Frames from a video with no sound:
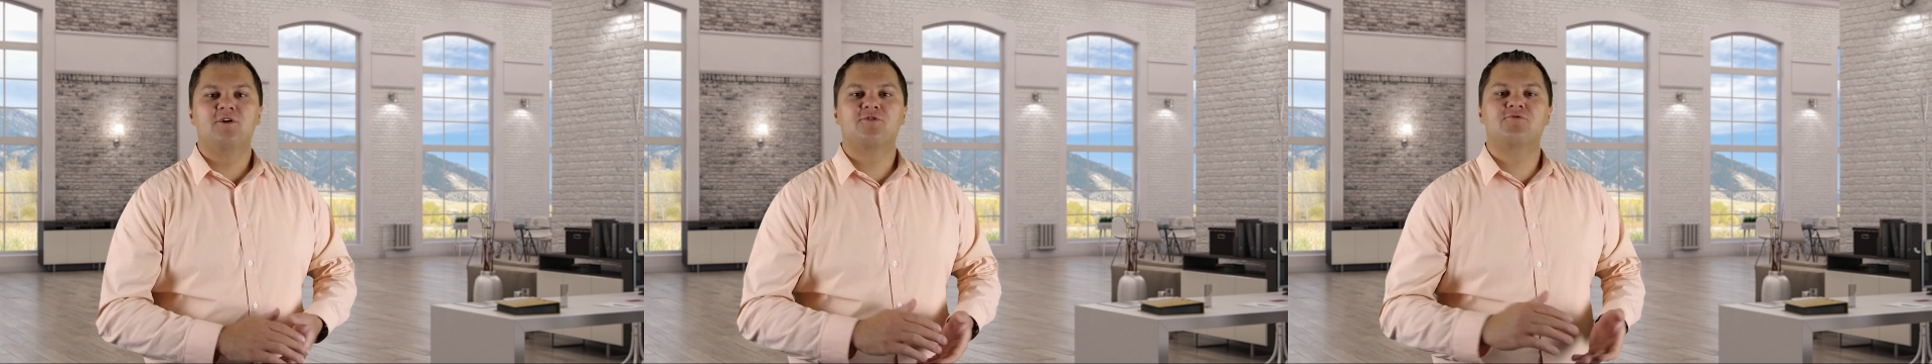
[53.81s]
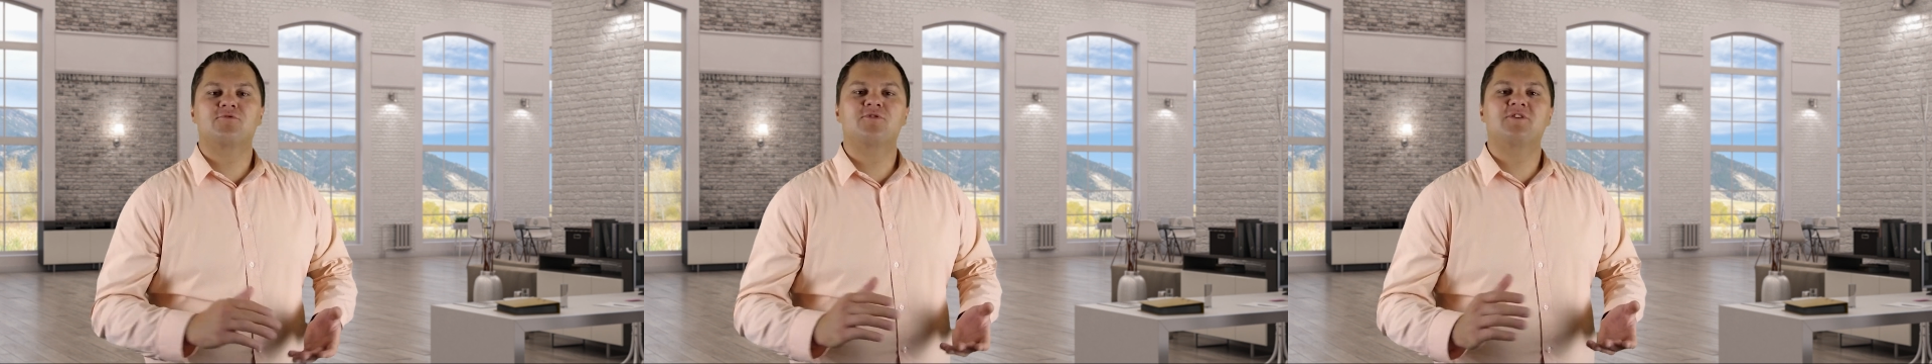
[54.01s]

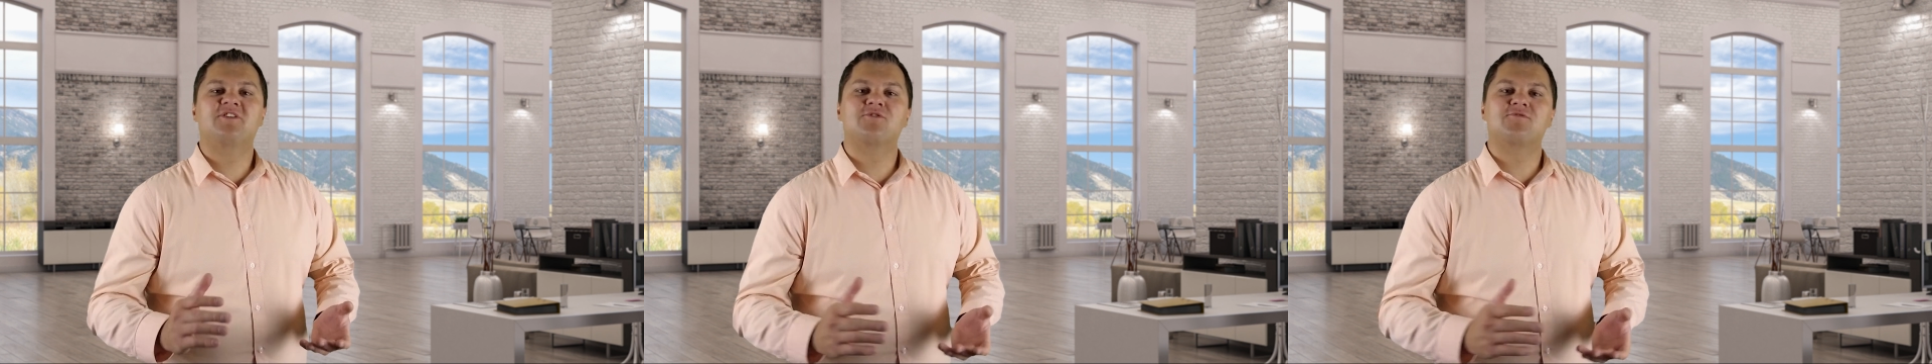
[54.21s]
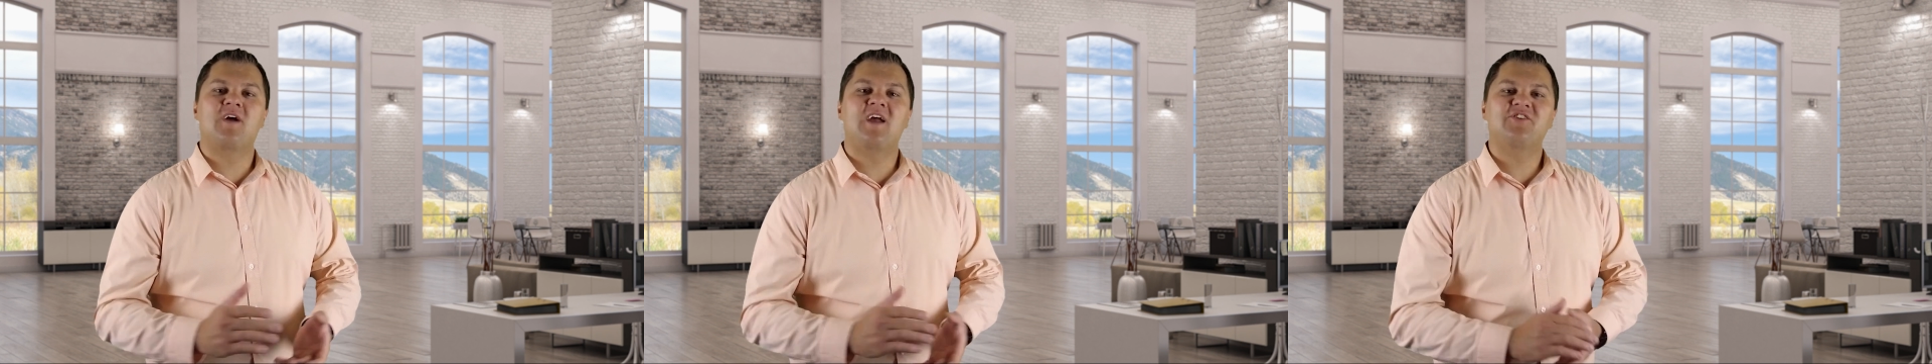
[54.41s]
through the
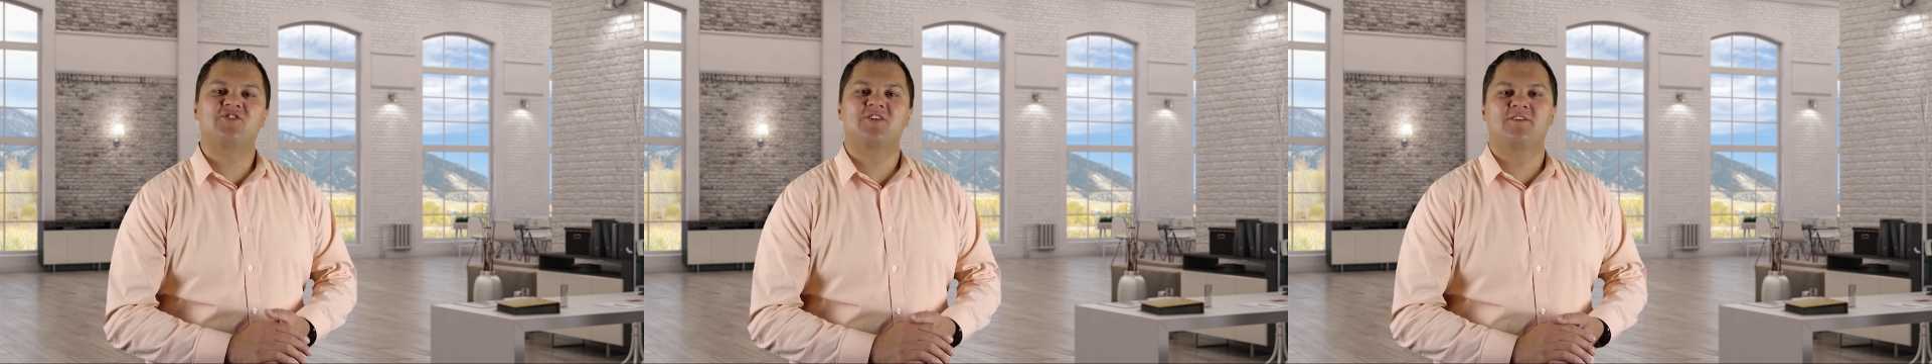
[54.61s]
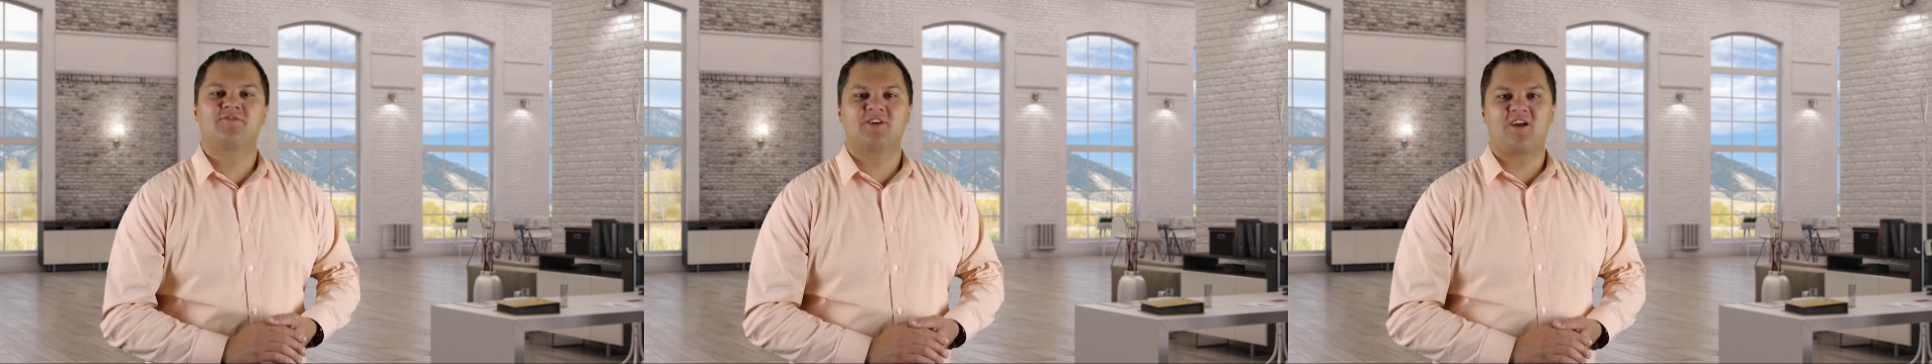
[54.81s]

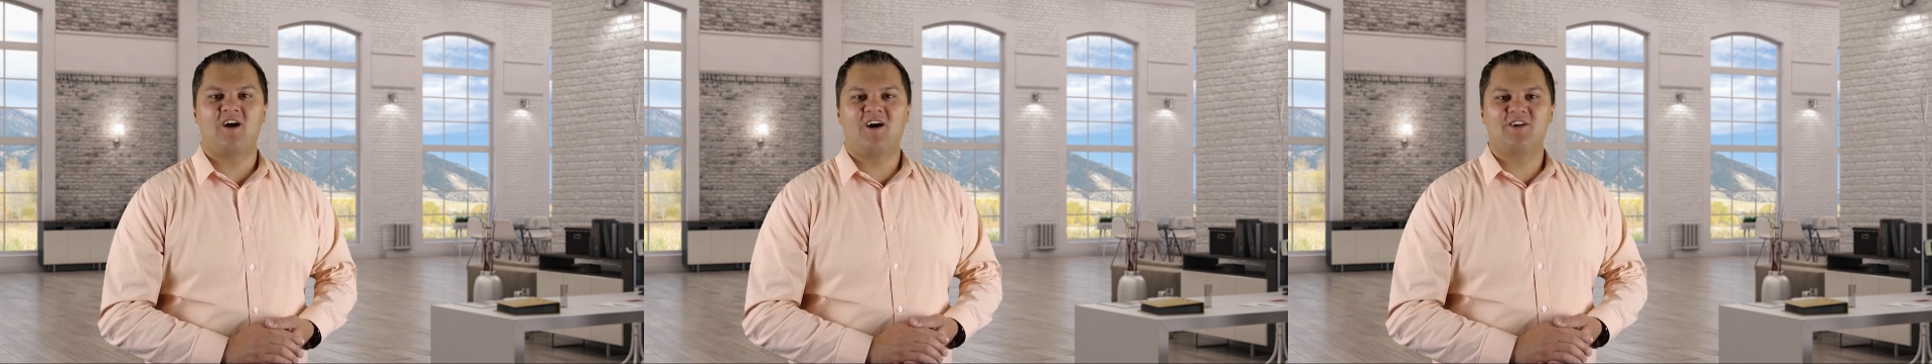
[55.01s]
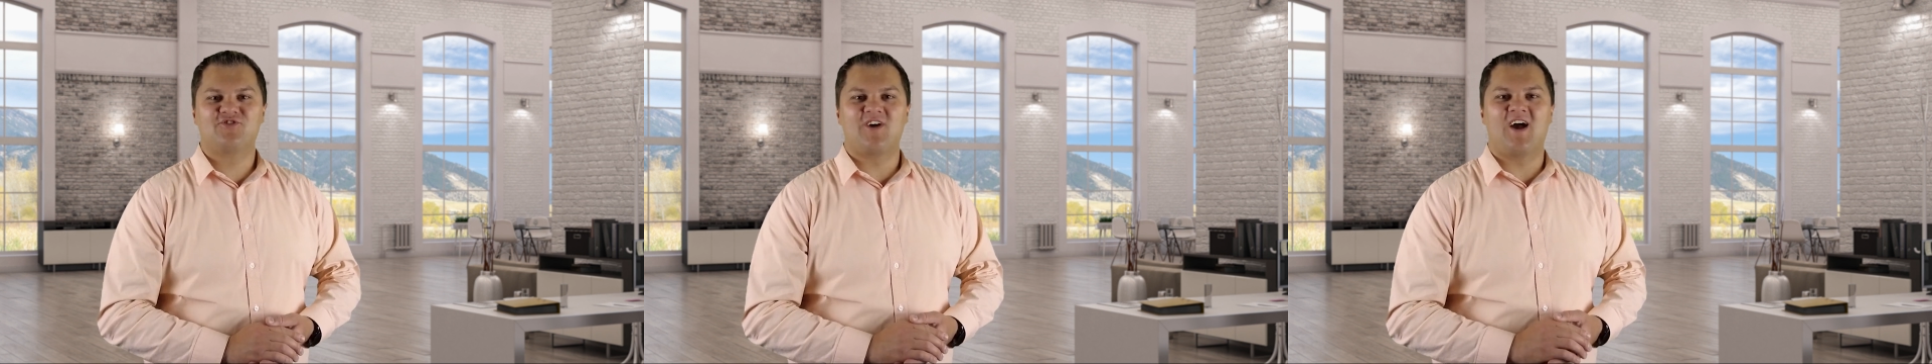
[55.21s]
duration of the
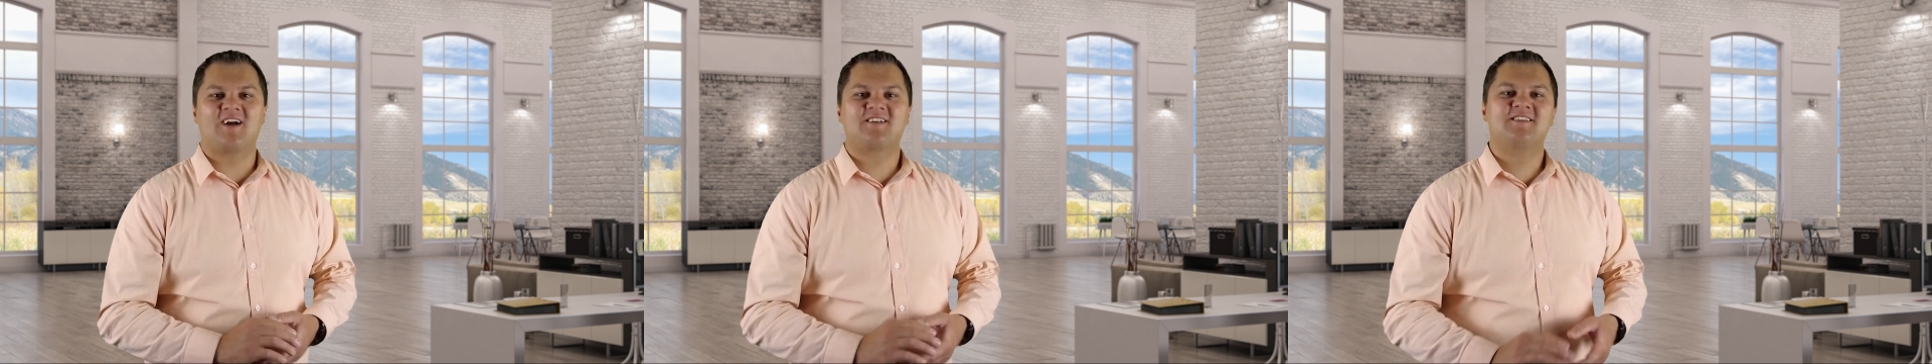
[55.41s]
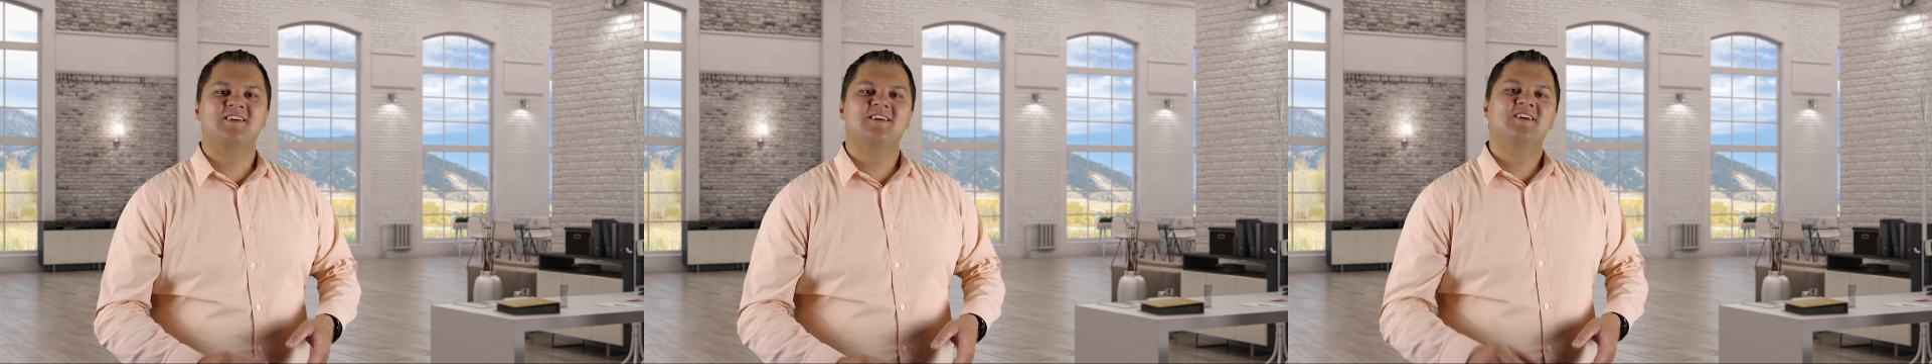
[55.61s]

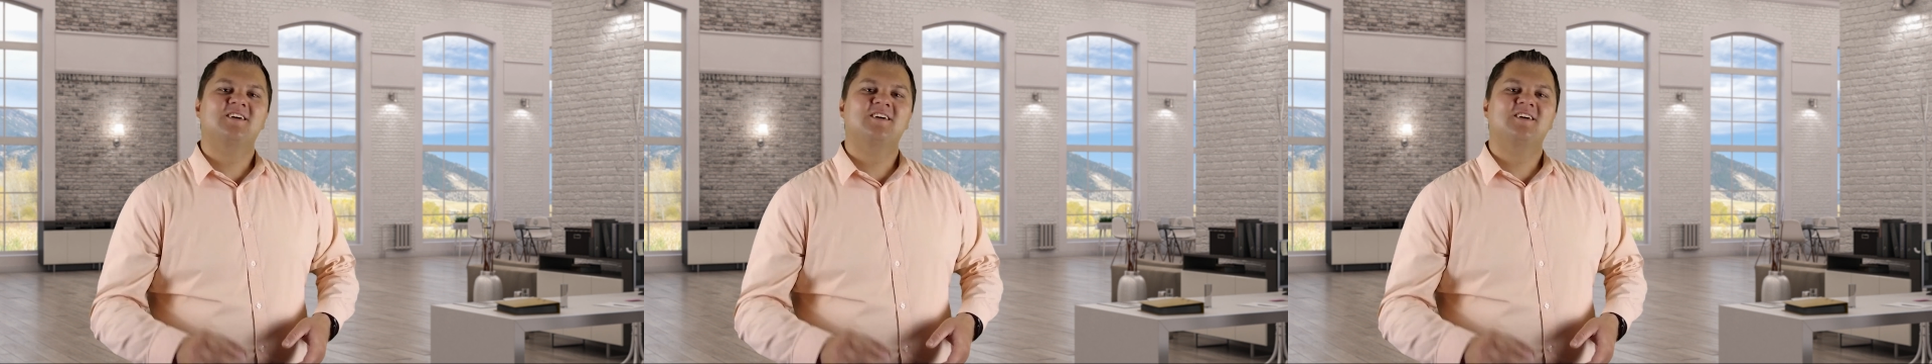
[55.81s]
contract.